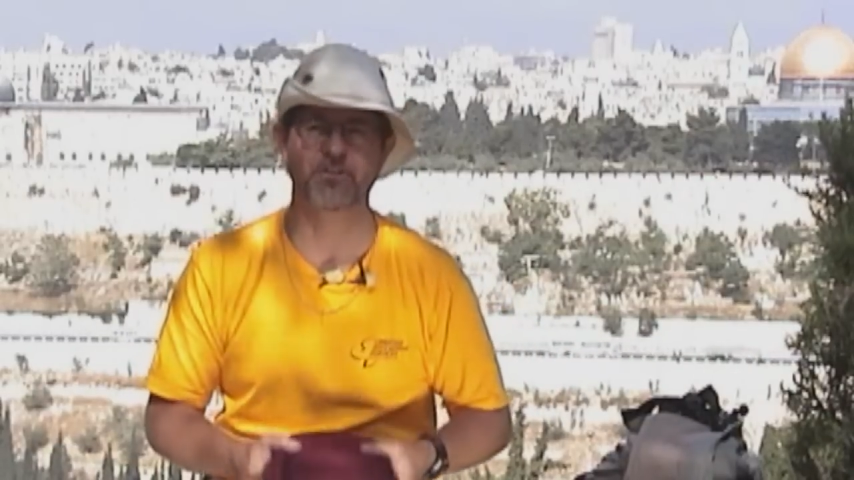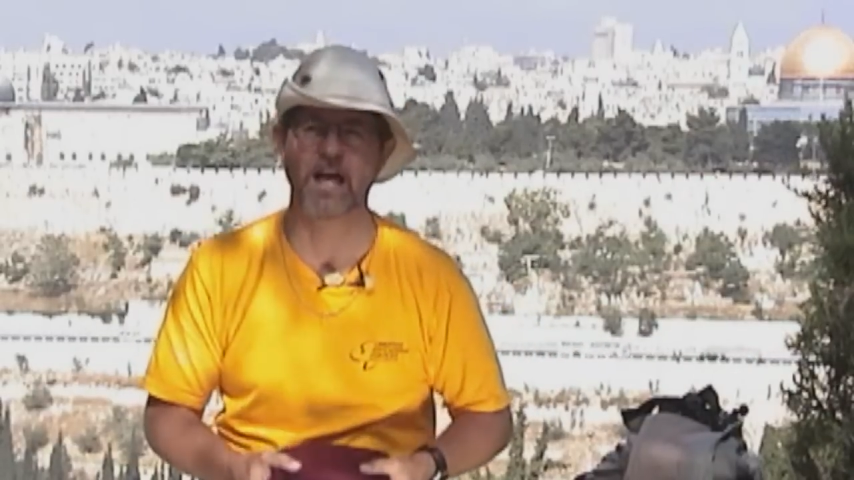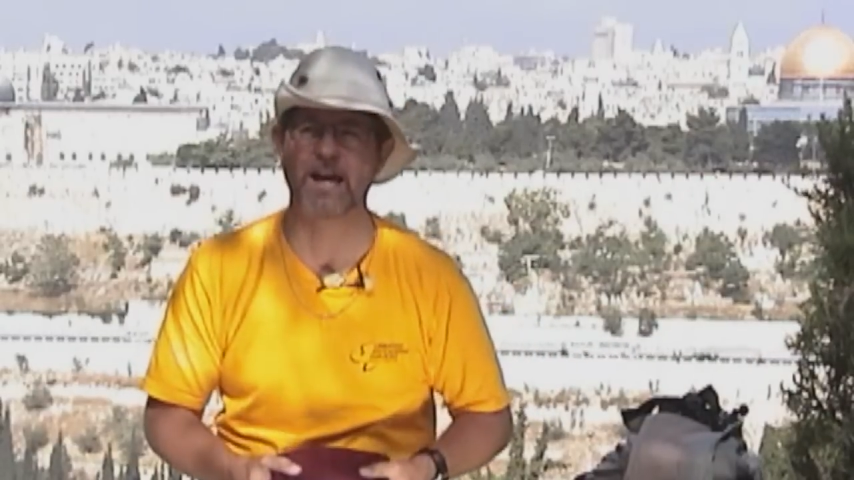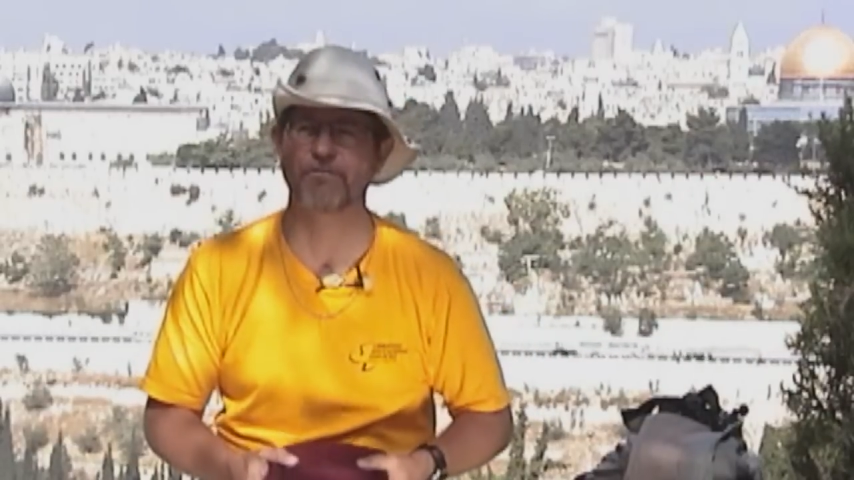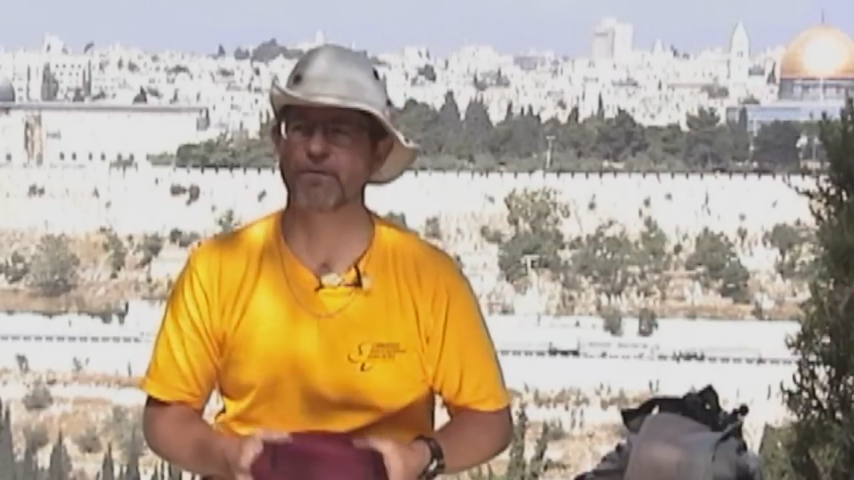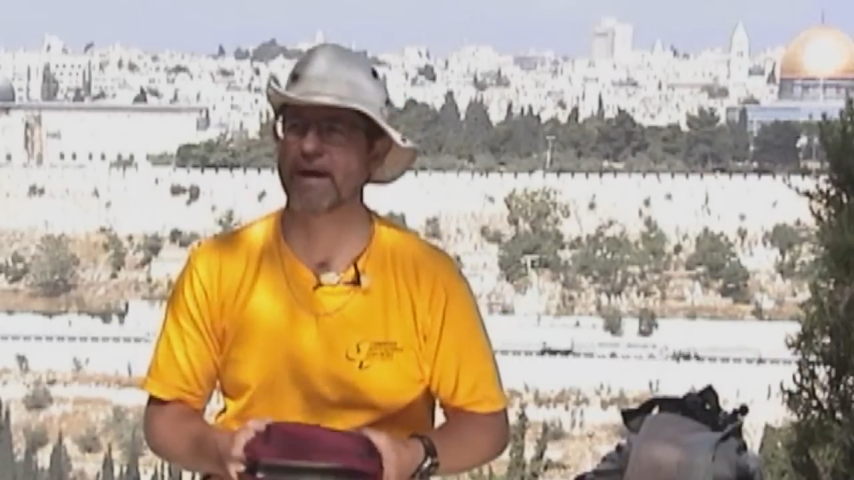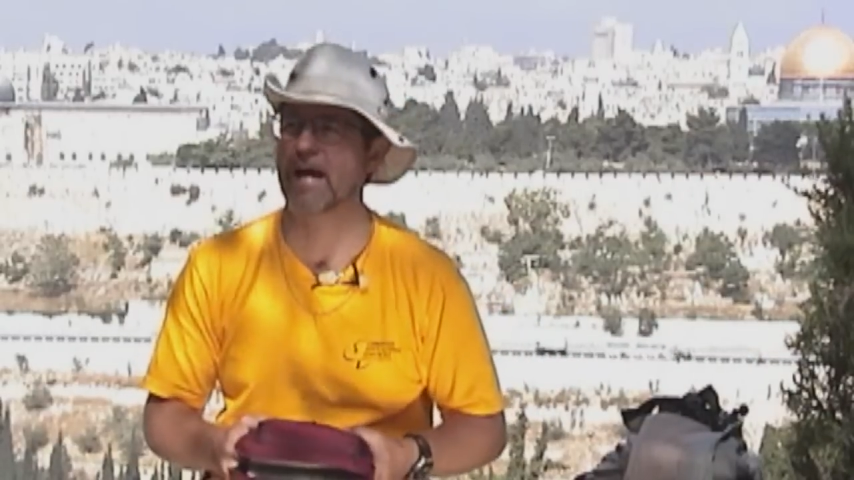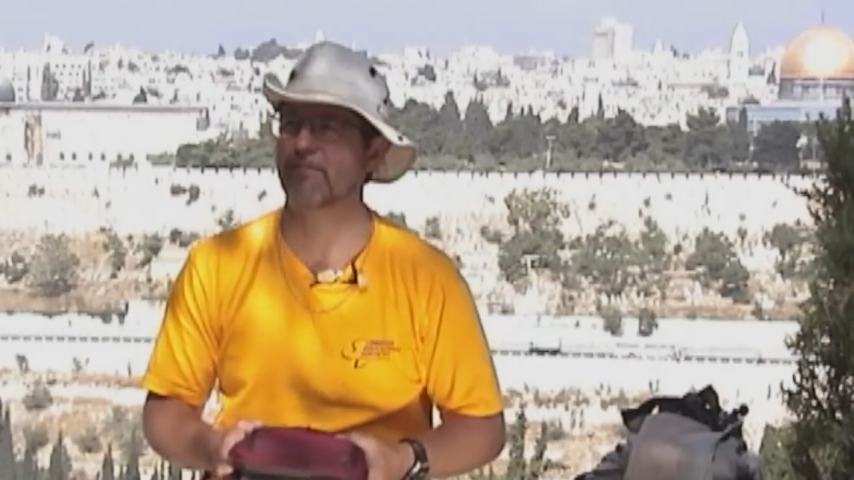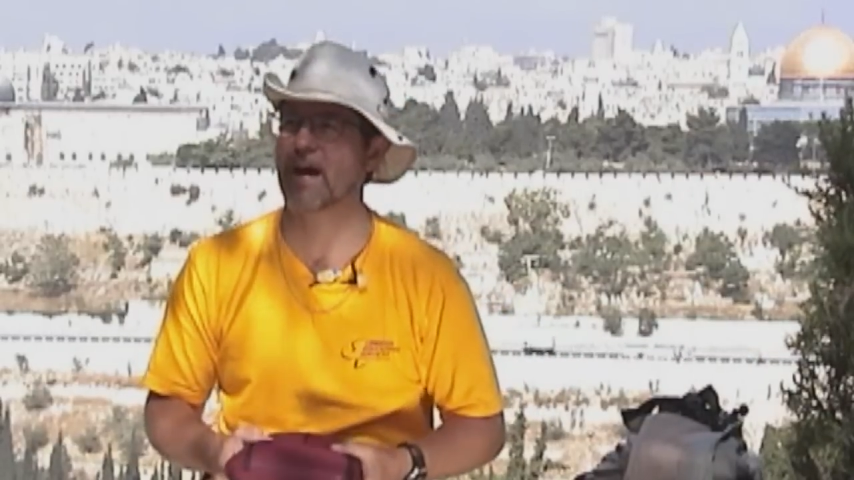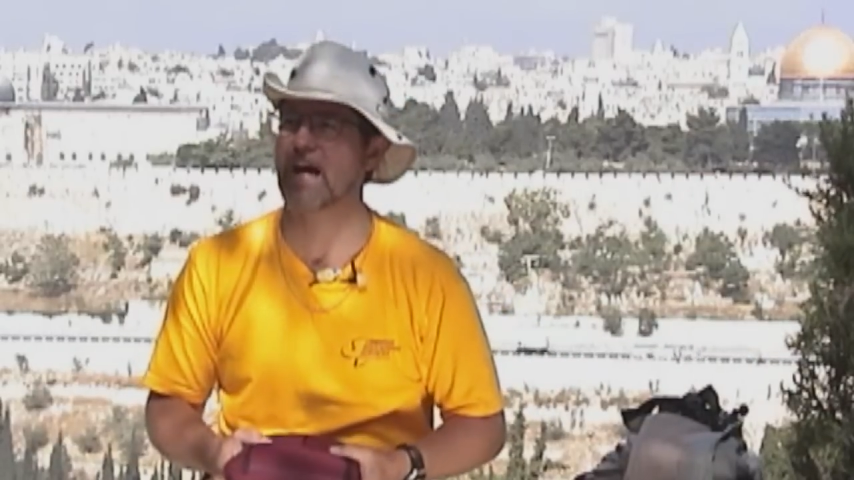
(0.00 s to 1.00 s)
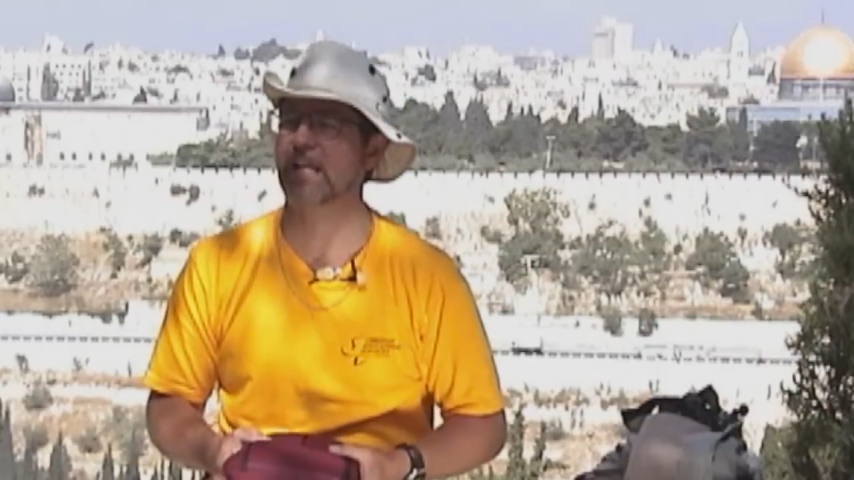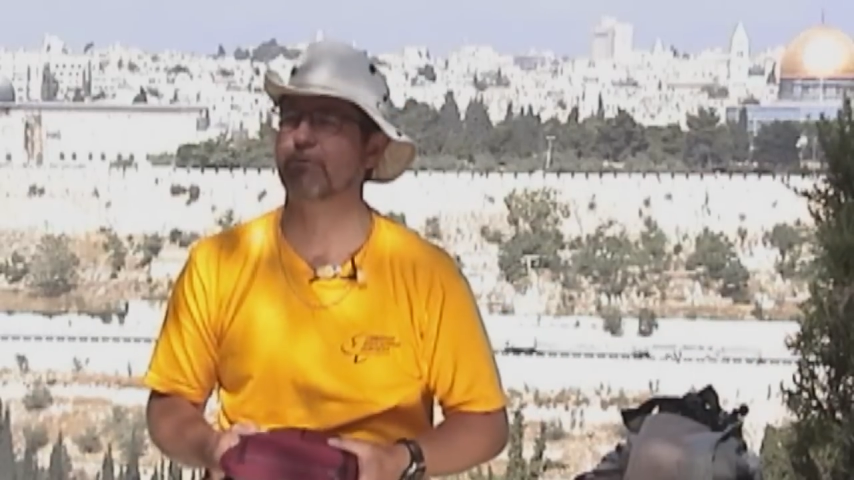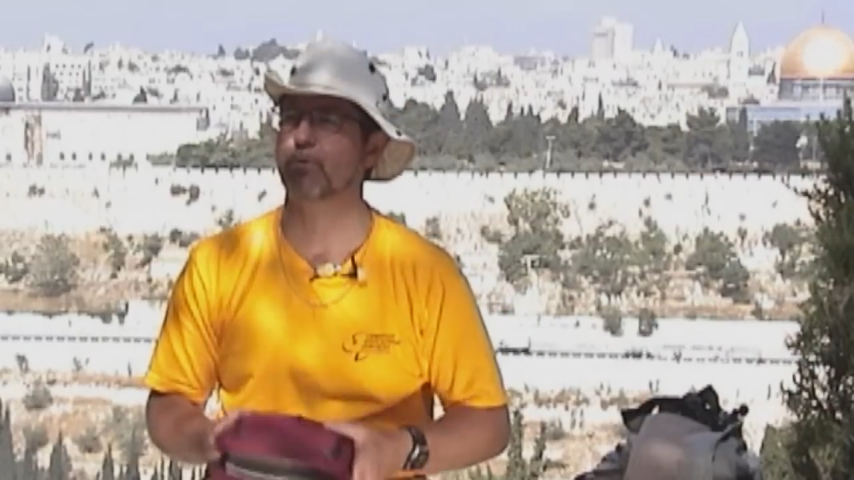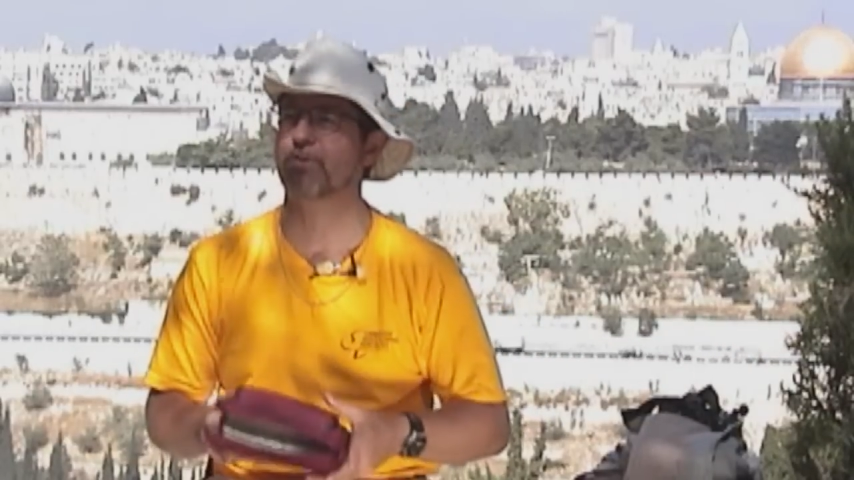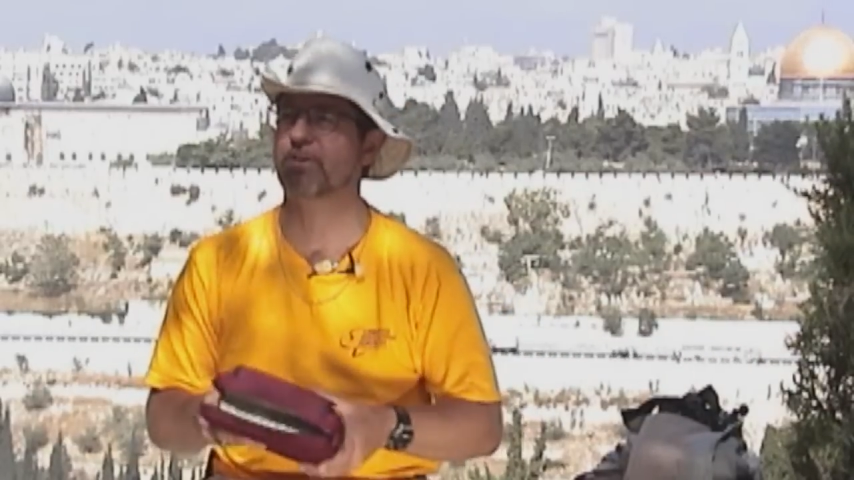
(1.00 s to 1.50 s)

life, the Mount of Olives was